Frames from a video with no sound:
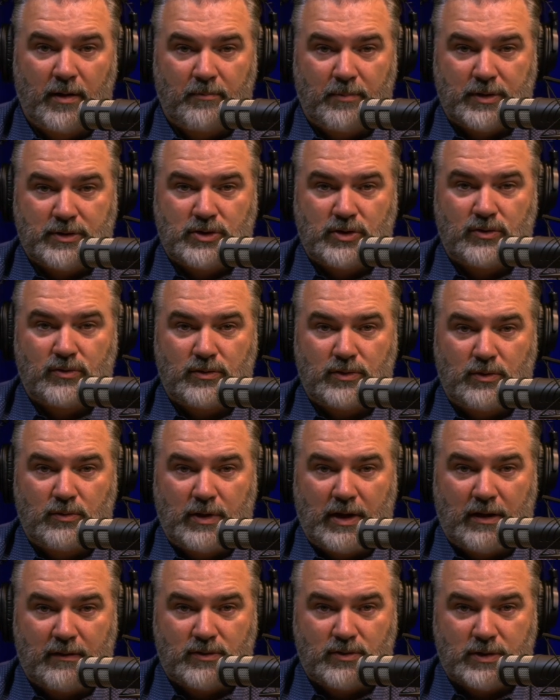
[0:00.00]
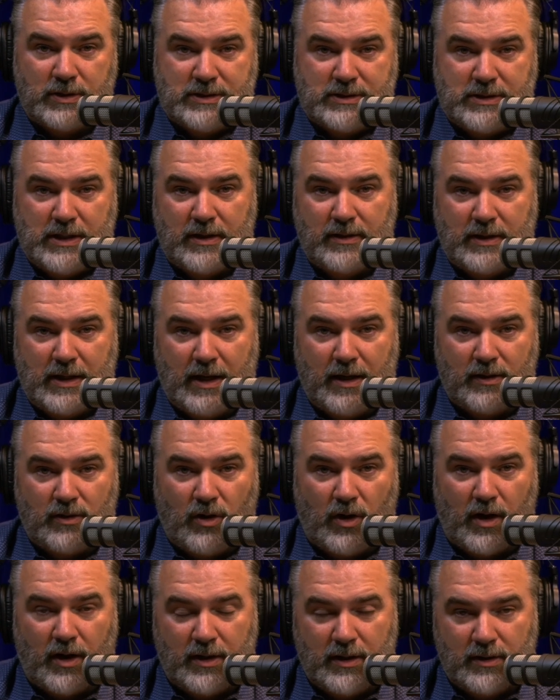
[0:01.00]
but you would have to extend that
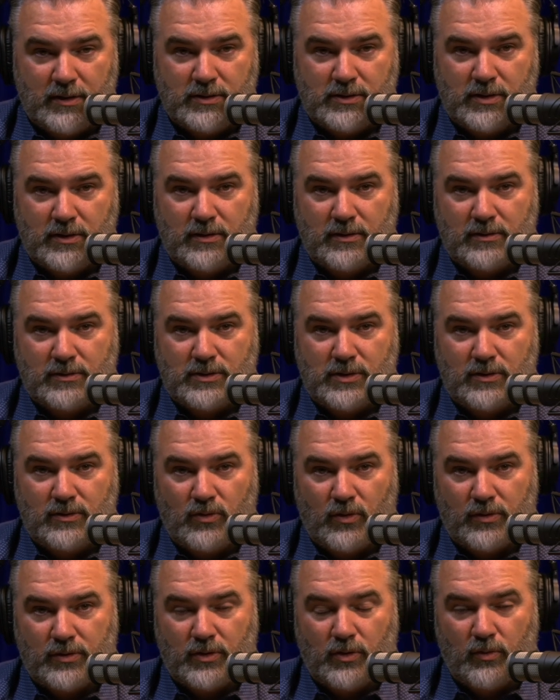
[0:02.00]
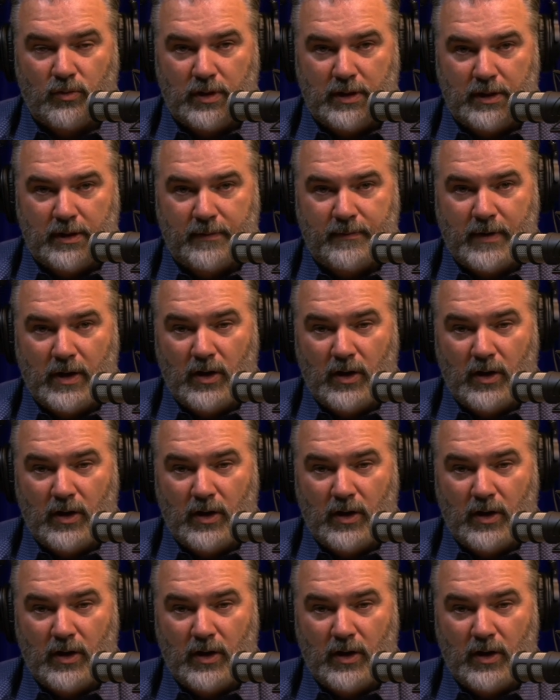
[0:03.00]
on into to North Korea.